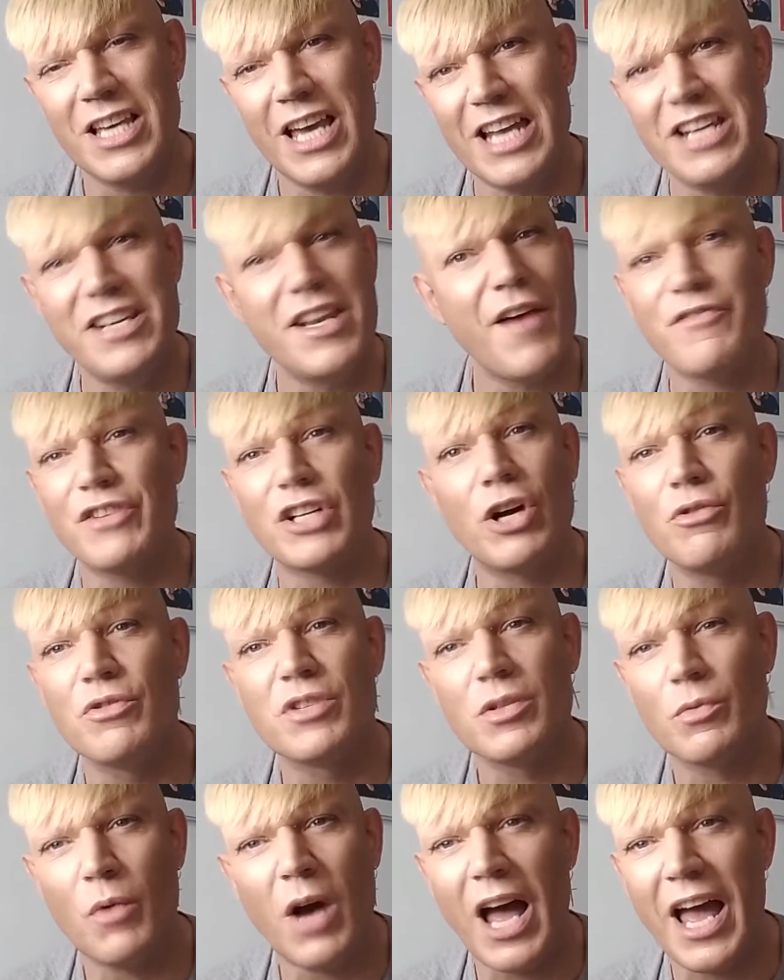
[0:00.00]
It never
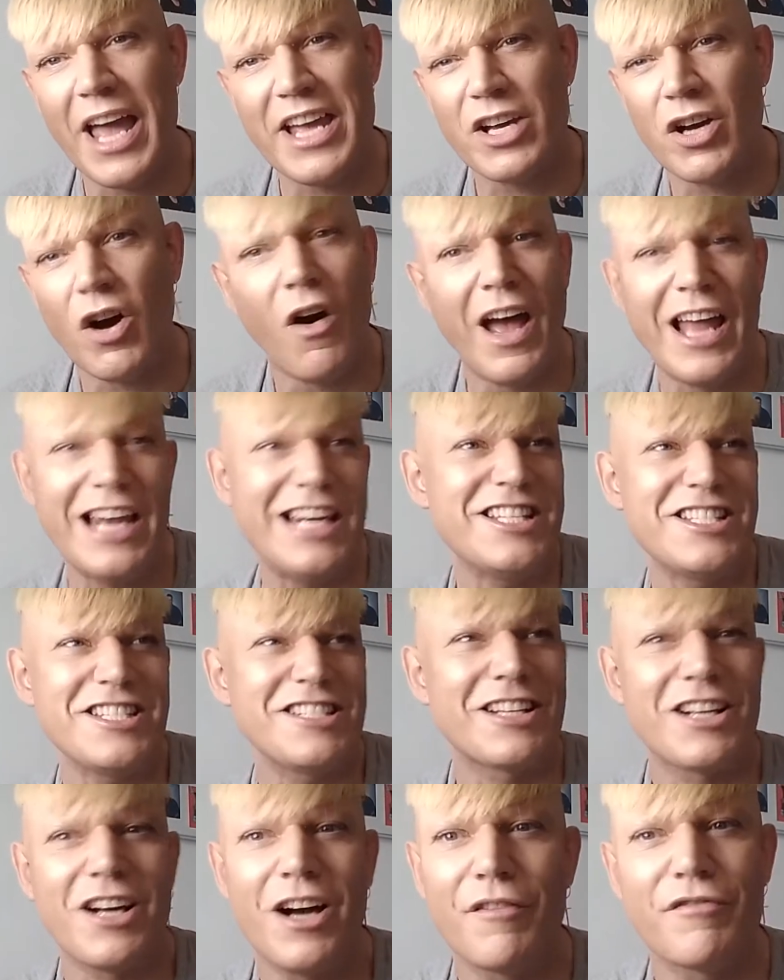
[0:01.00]
goes away. Kylie
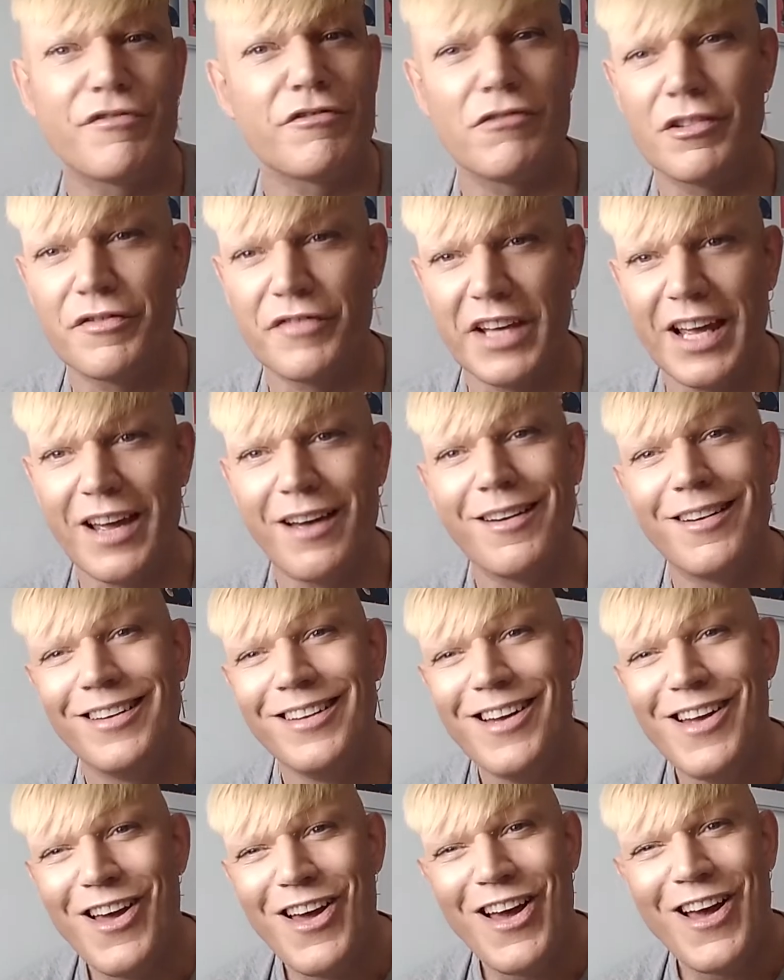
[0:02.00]
did a cover of it.
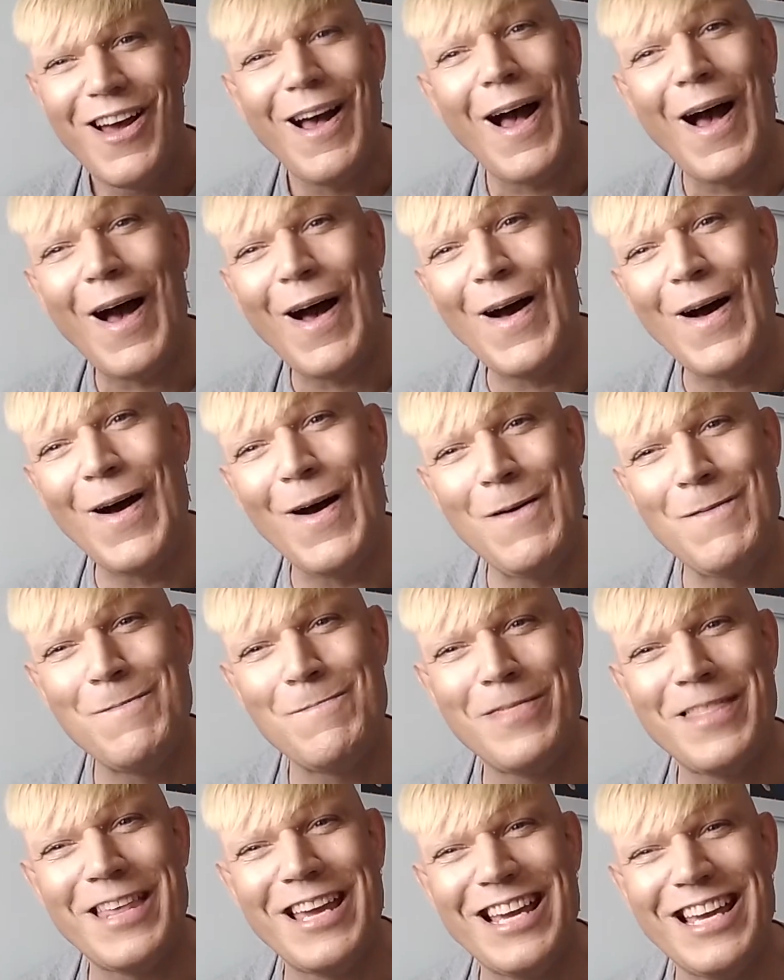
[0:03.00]

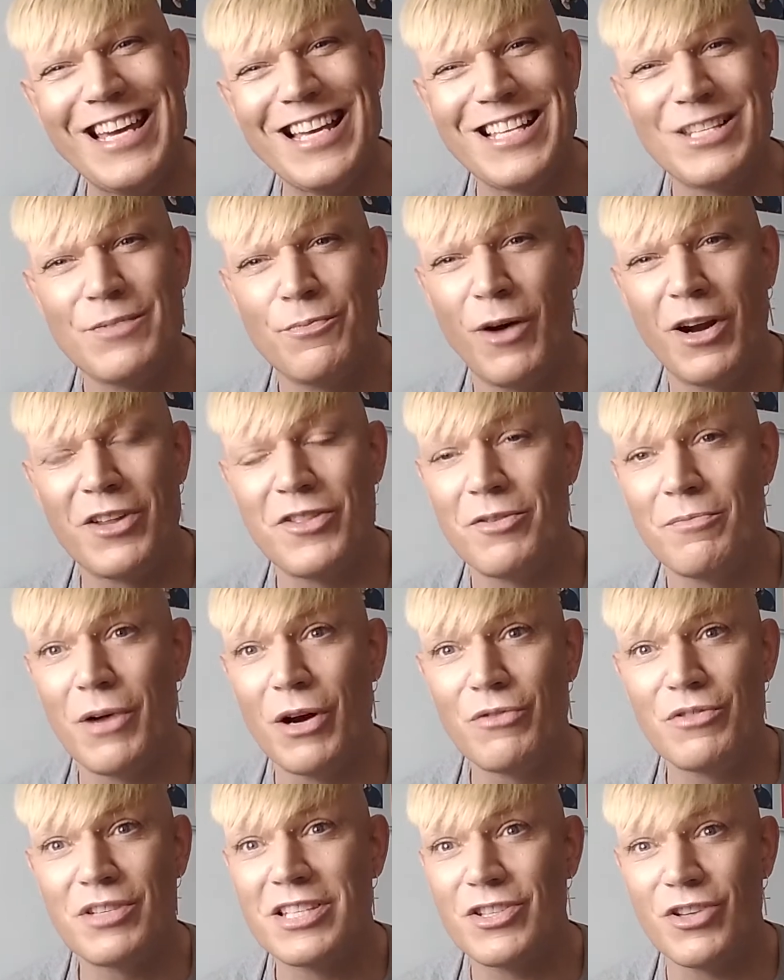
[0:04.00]
It's one of the
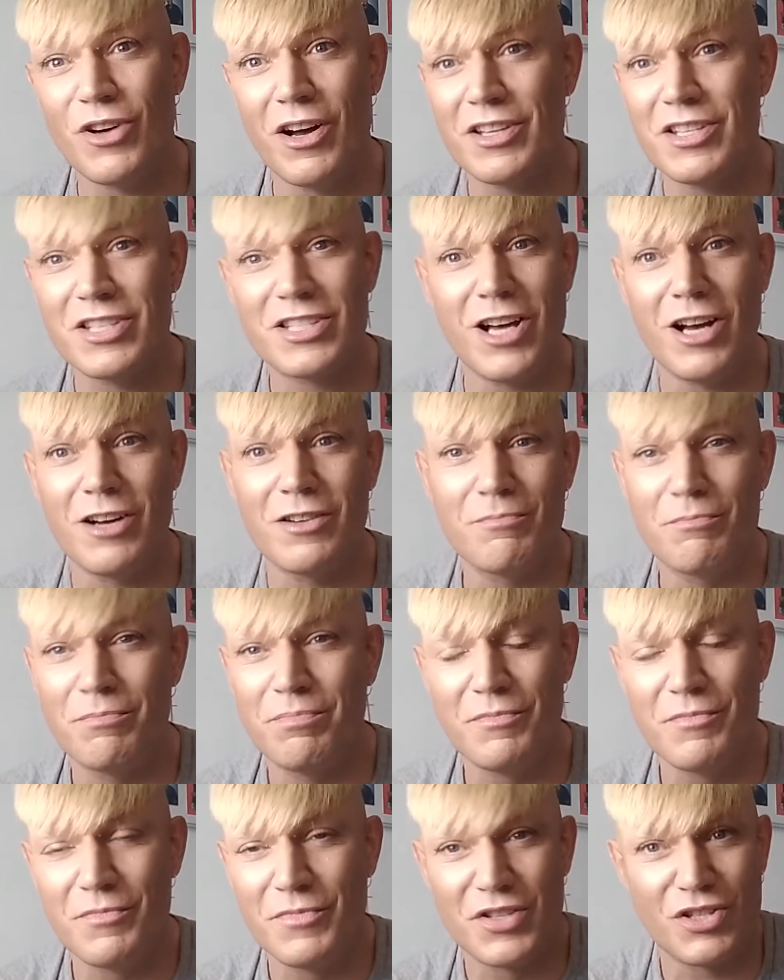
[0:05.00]
most sung
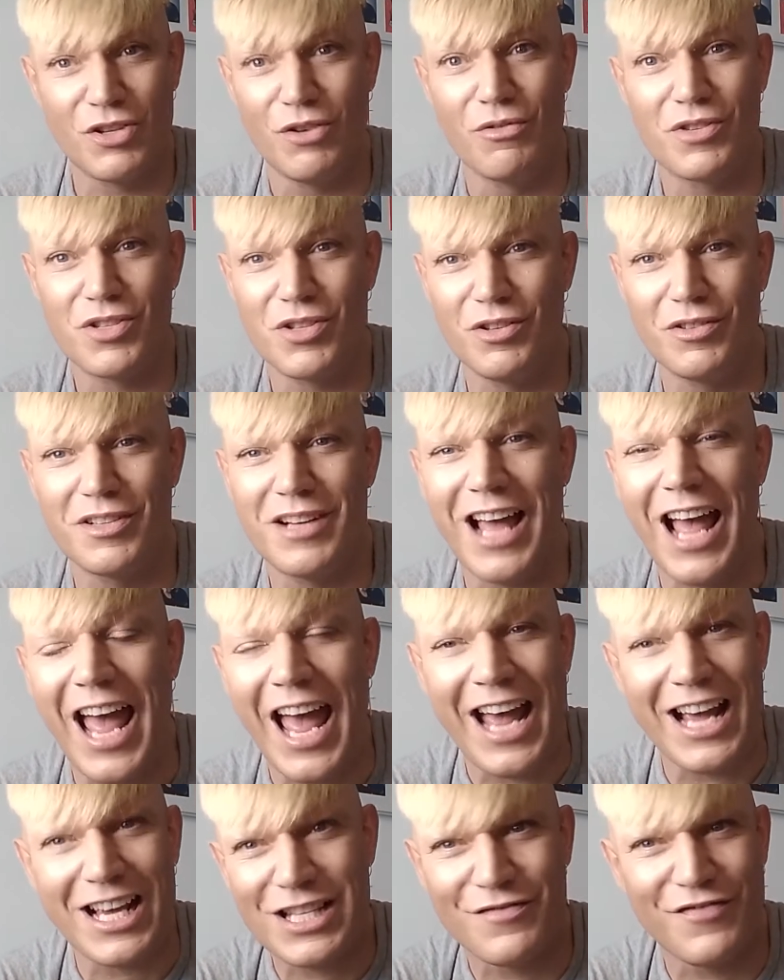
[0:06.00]
songs on
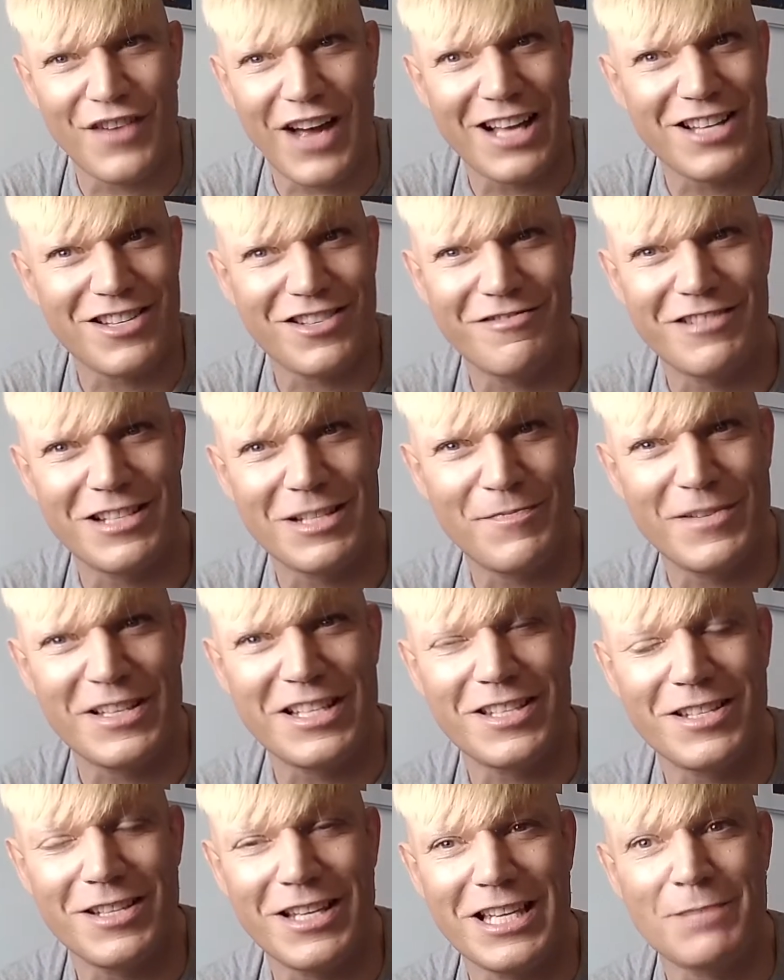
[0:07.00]
X Factor. It's
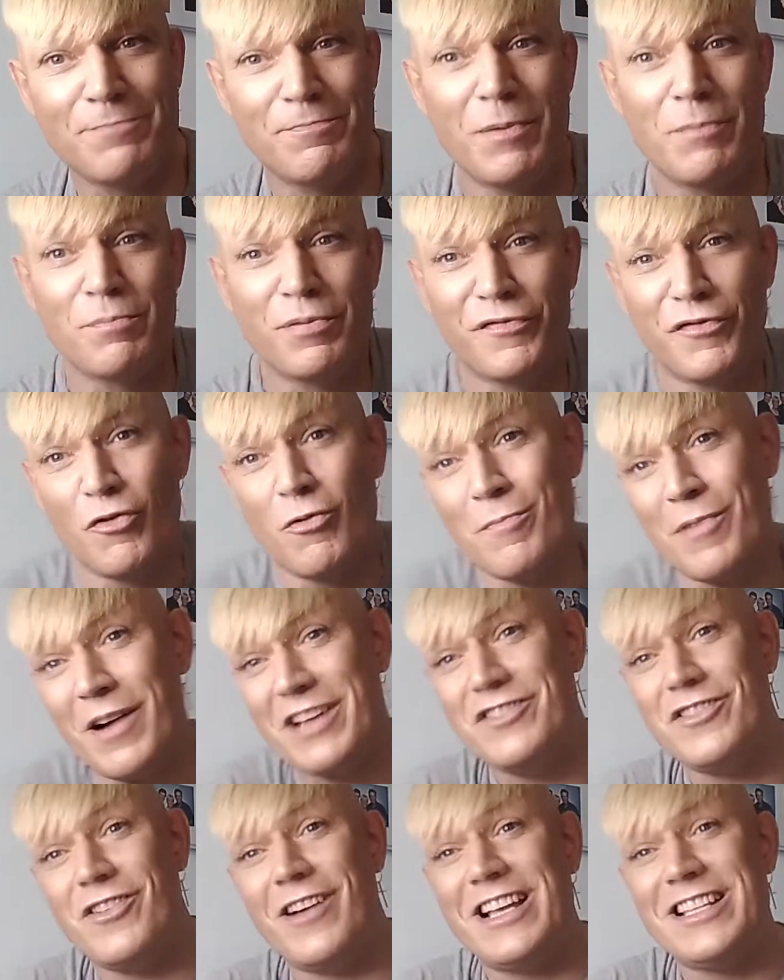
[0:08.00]
been performed
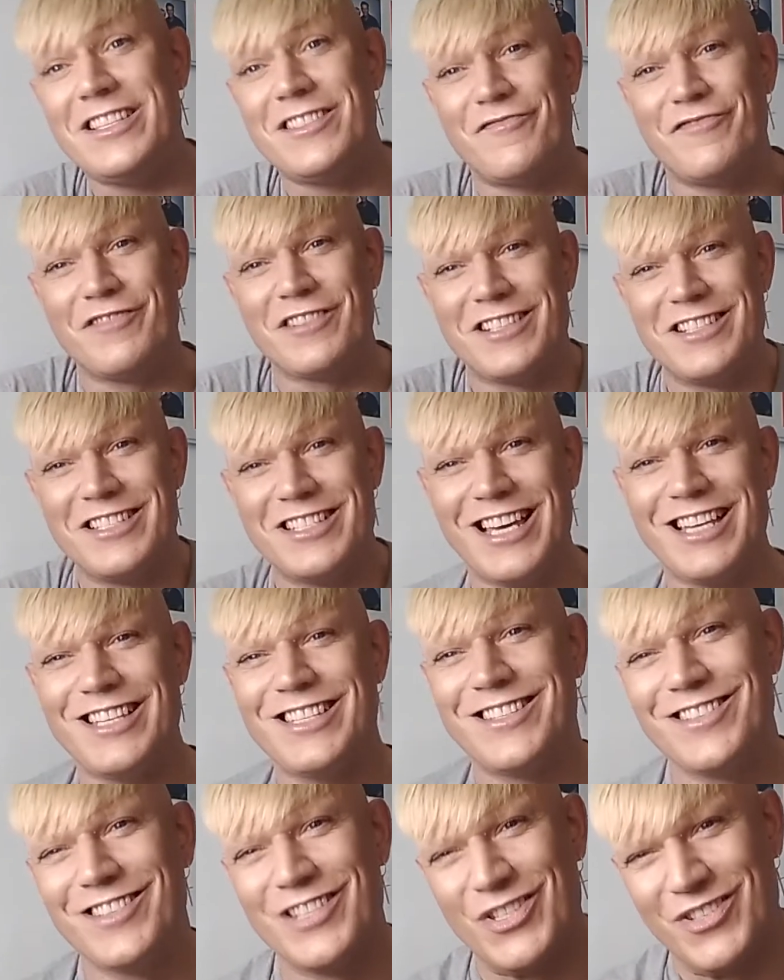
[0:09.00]
by 9 different
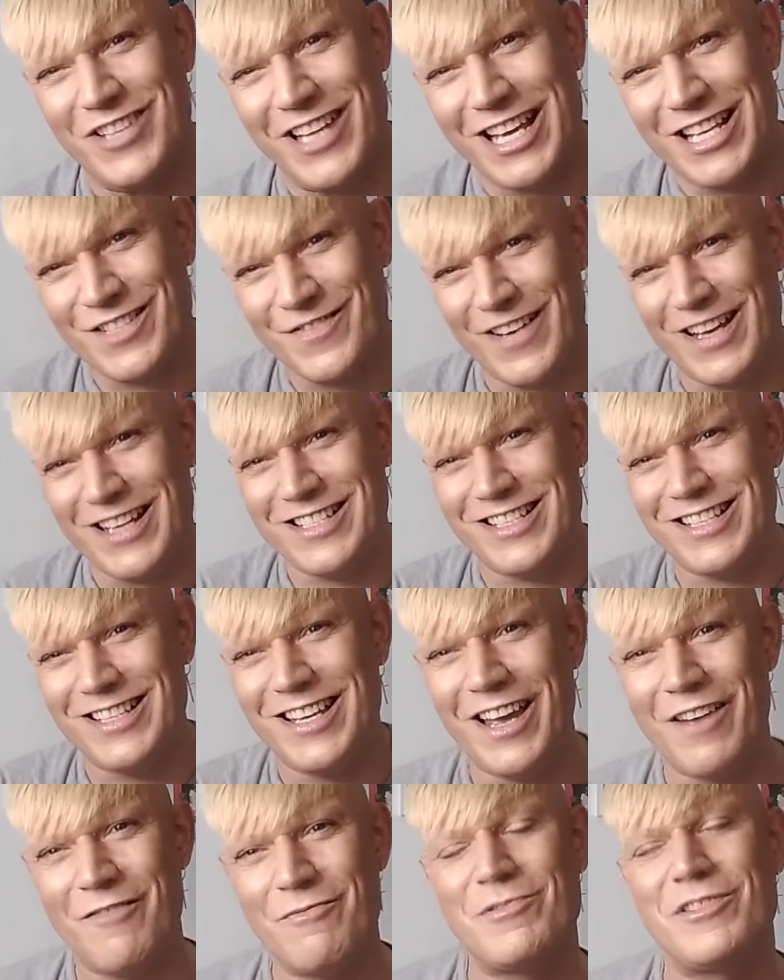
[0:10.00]
contestants on X Factor,
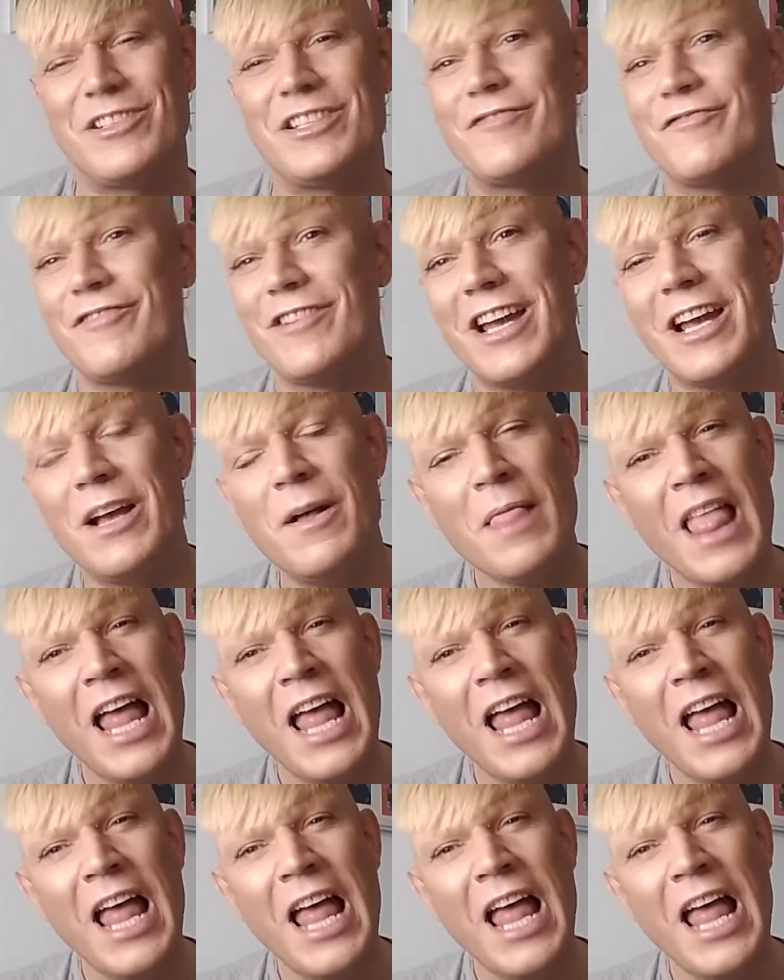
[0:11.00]
Everybody's Free.